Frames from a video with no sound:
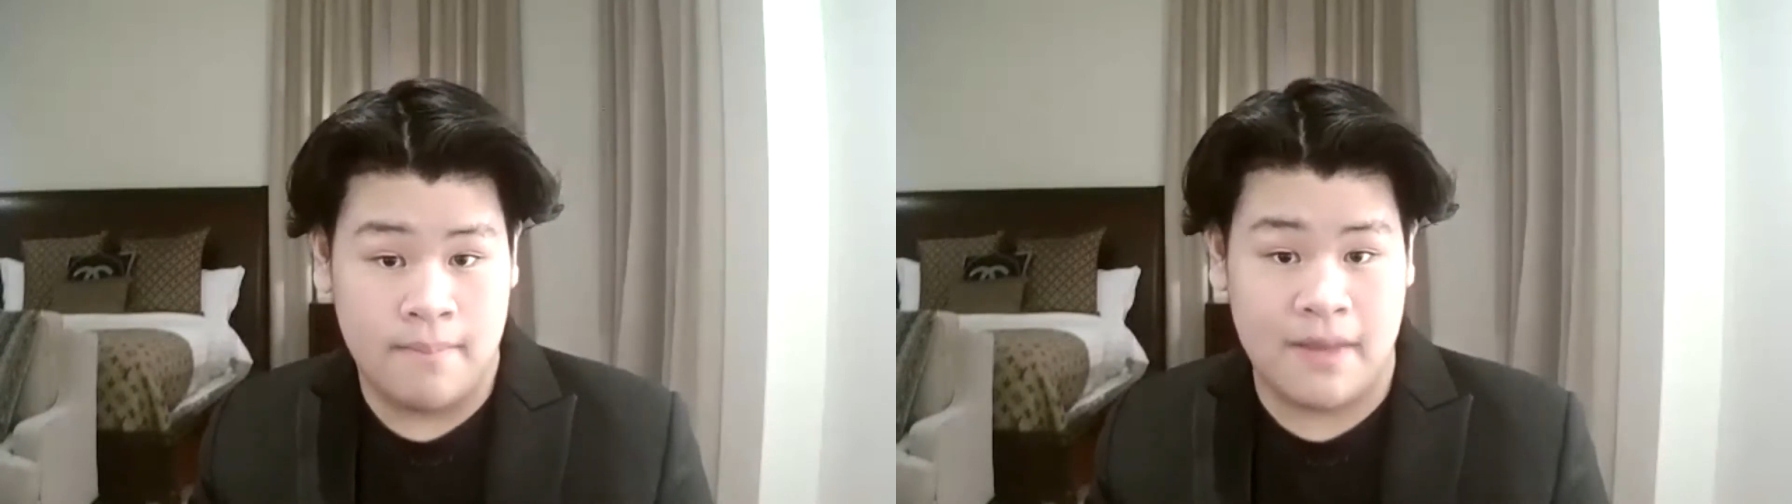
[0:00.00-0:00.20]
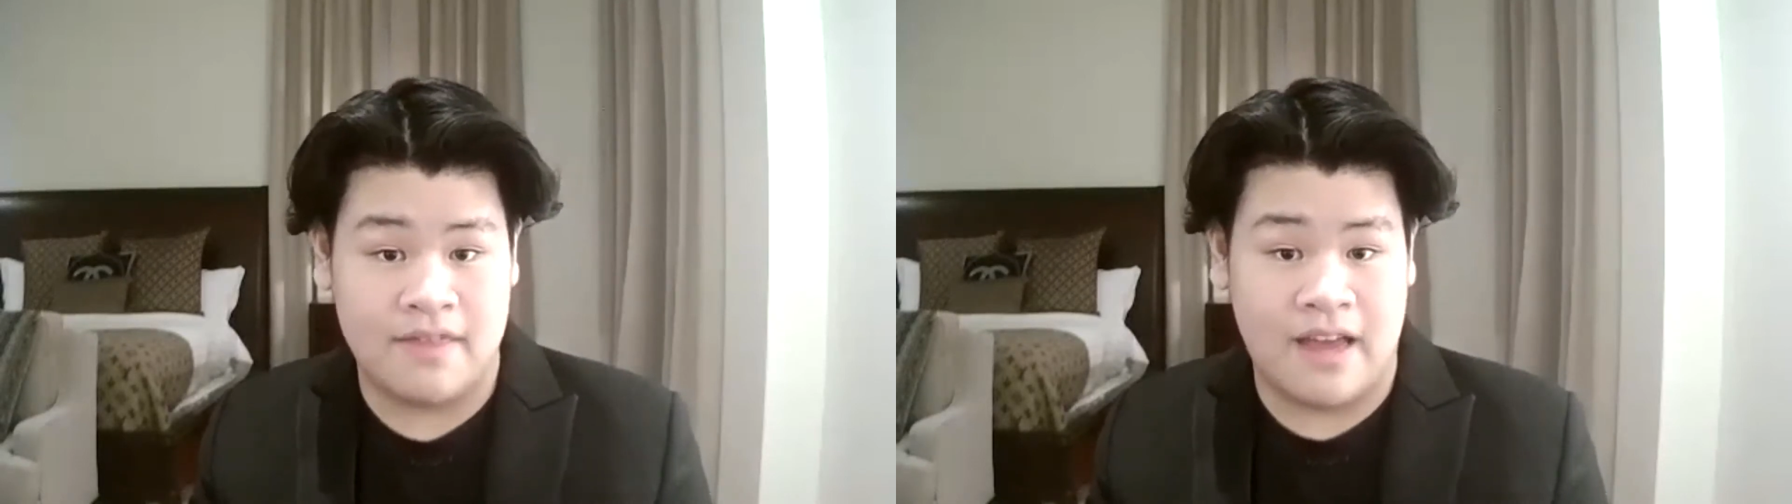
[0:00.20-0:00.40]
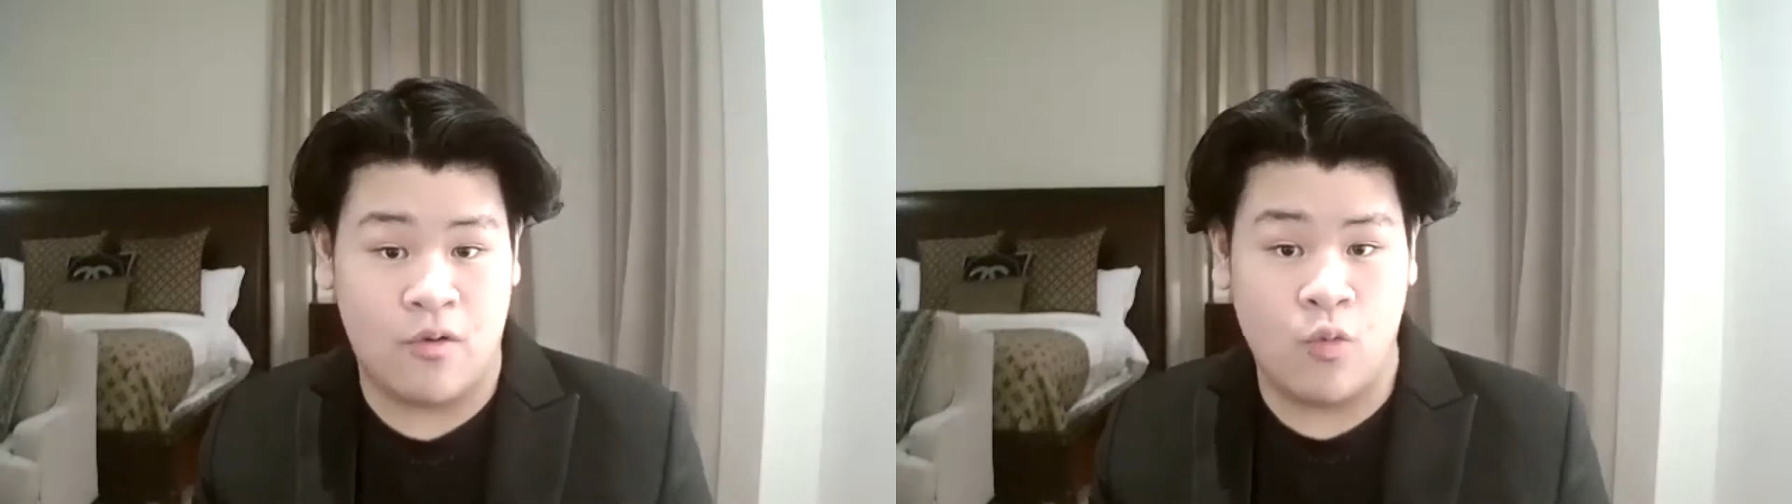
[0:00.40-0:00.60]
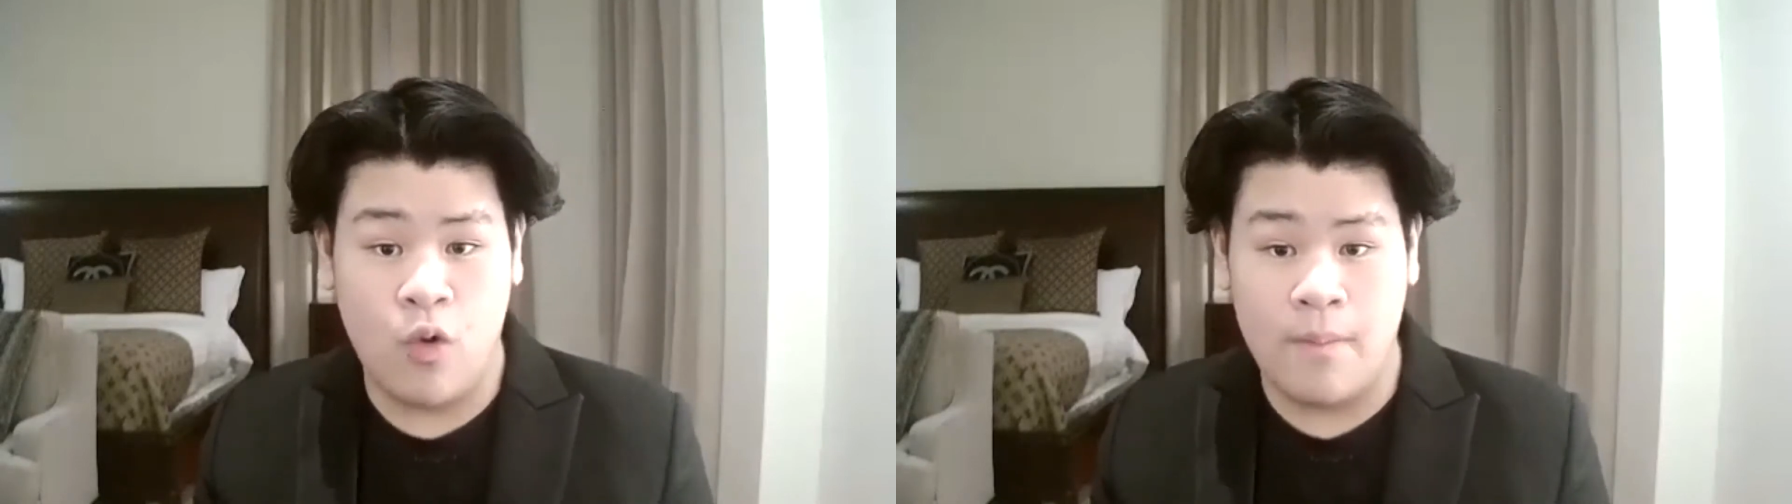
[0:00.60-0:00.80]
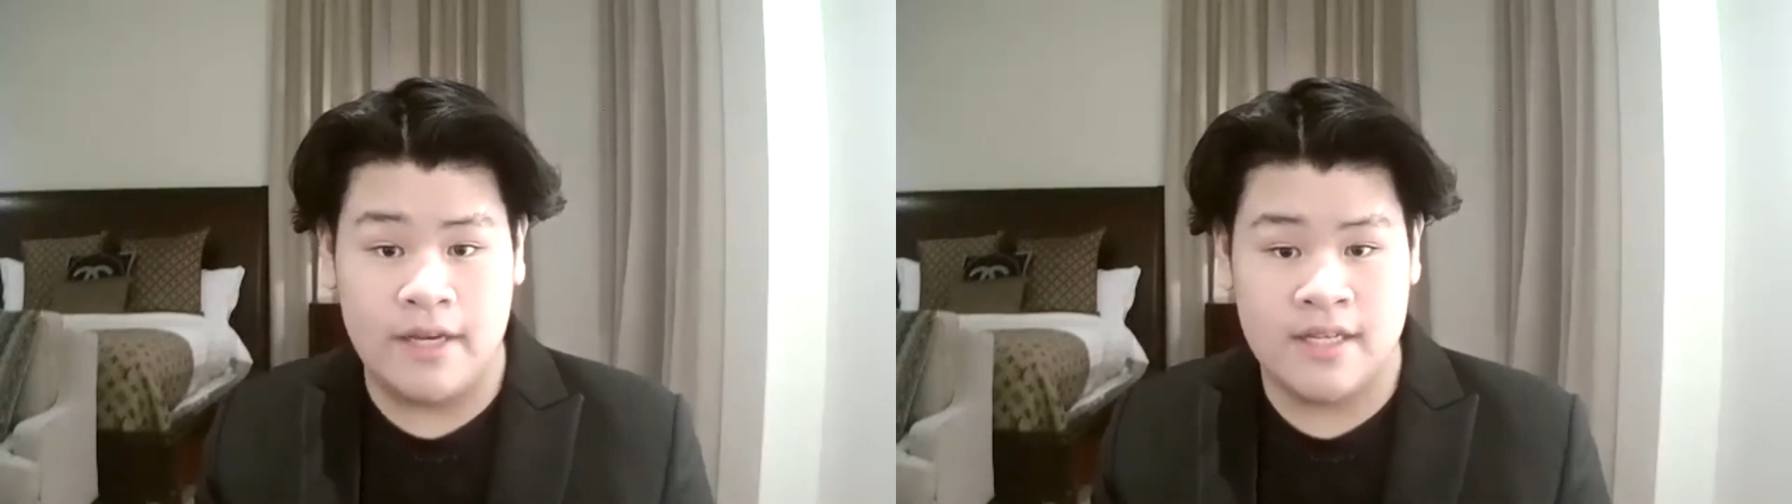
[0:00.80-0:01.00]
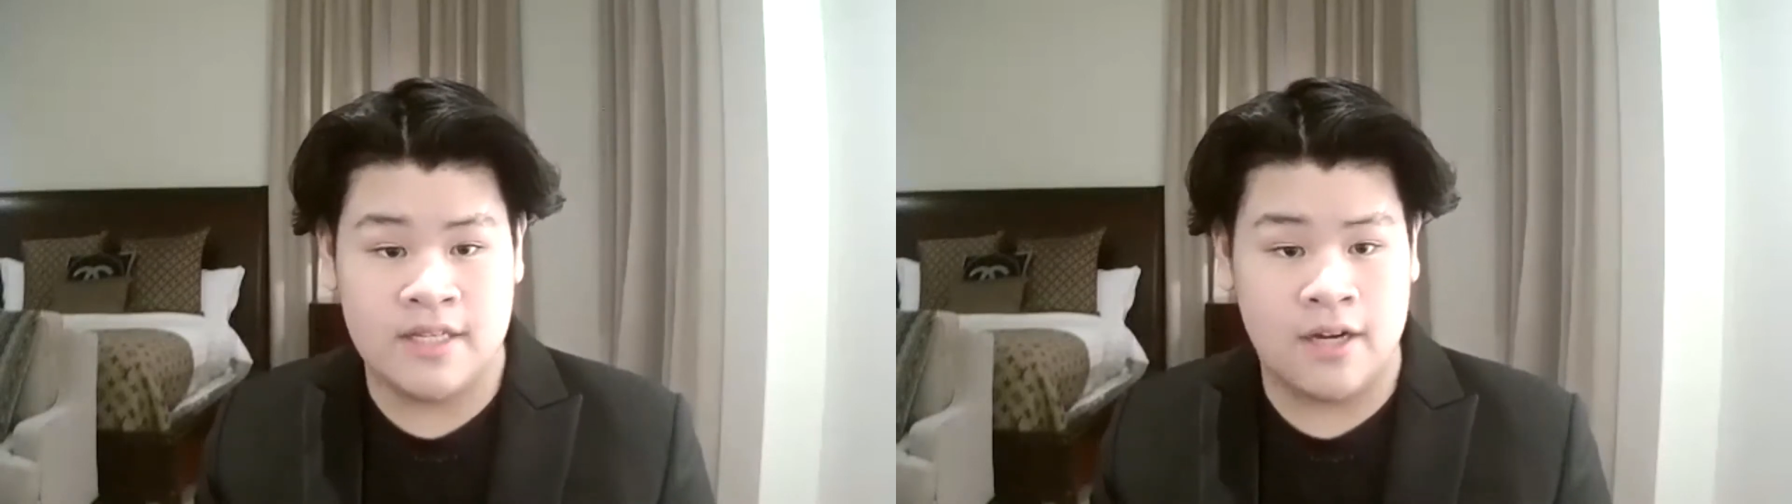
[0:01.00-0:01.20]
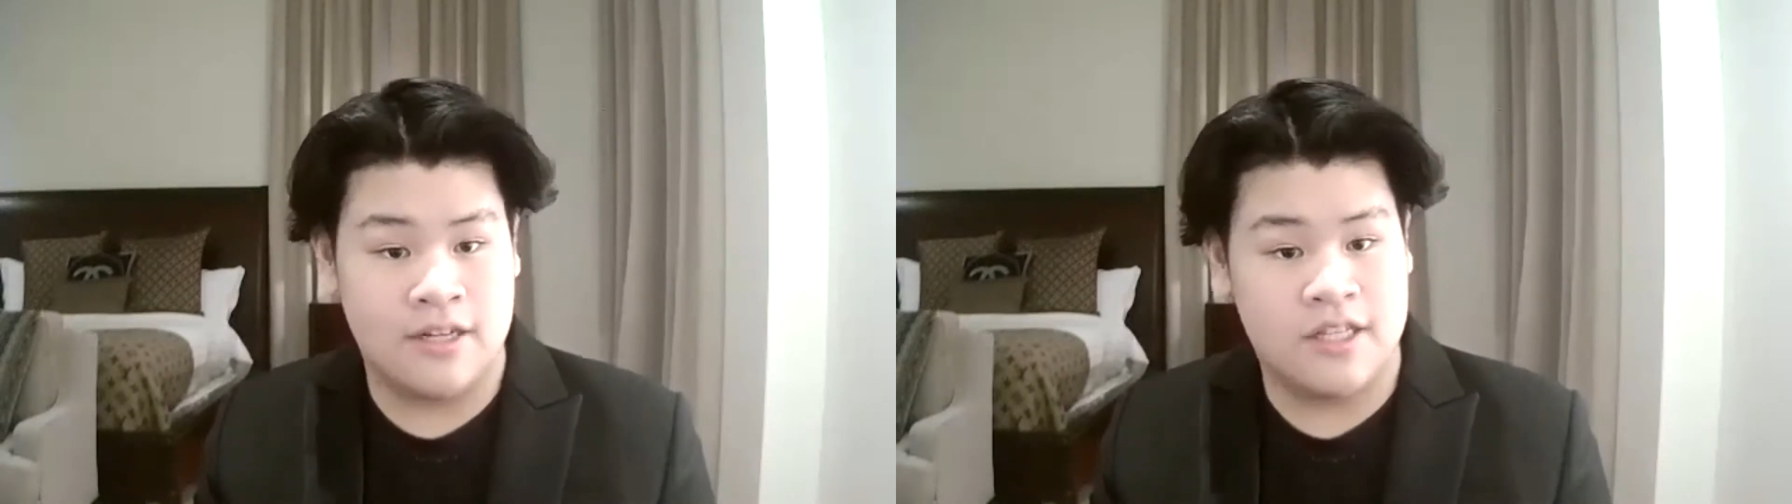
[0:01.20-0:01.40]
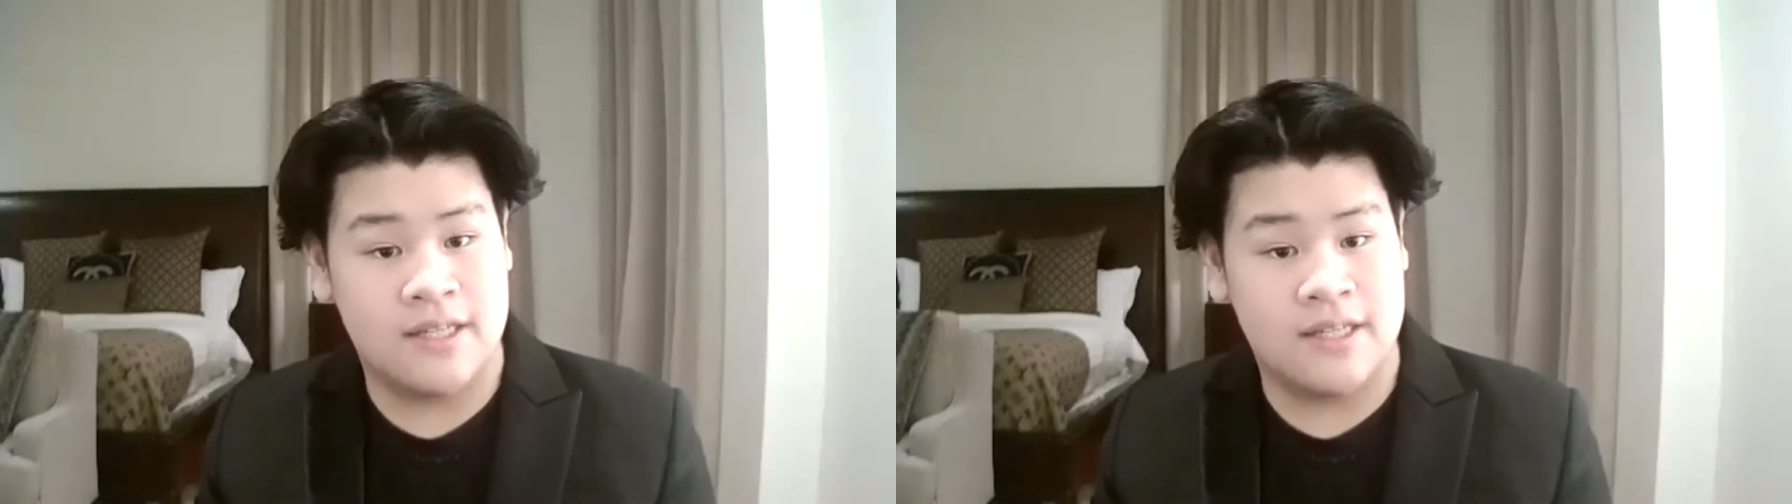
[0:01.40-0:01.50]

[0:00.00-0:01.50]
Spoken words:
meant that women started